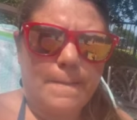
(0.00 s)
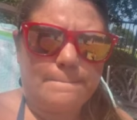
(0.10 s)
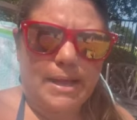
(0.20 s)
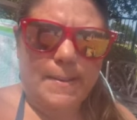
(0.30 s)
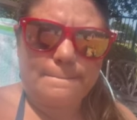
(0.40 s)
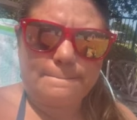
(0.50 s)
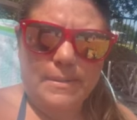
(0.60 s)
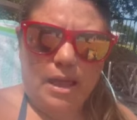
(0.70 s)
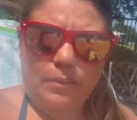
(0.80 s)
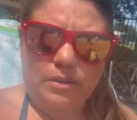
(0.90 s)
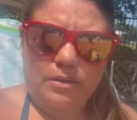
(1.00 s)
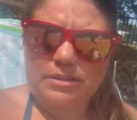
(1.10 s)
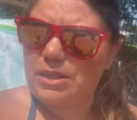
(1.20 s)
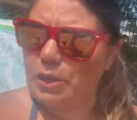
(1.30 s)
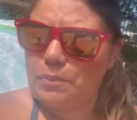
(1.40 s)
But I will
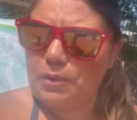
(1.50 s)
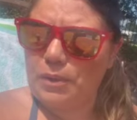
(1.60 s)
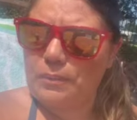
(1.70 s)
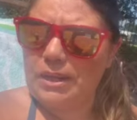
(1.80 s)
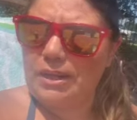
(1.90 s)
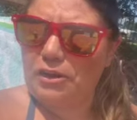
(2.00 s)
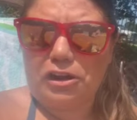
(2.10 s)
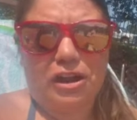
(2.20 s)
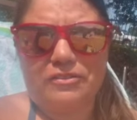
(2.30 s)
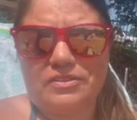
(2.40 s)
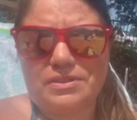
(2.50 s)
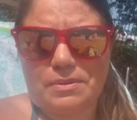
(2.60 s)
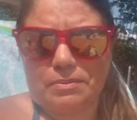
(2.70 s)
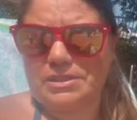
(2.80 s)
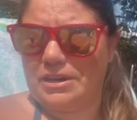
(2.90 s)
tell you more when there are not 50
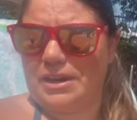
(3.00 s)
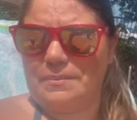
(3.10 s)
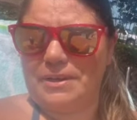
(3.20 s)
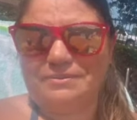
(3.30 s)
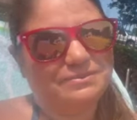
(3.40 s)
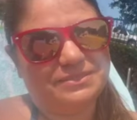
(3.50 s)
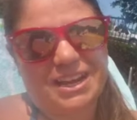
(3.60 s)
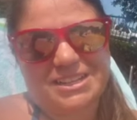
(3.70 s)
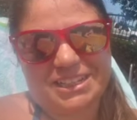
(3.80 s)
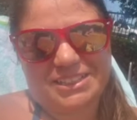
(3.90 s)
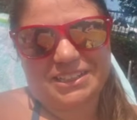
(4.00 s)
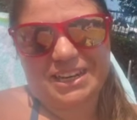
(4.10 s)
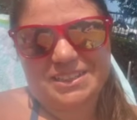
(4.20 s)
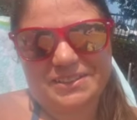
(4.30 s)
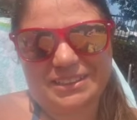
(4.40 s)
people staring at me. Talk to you on the
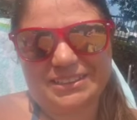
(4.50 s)
next one.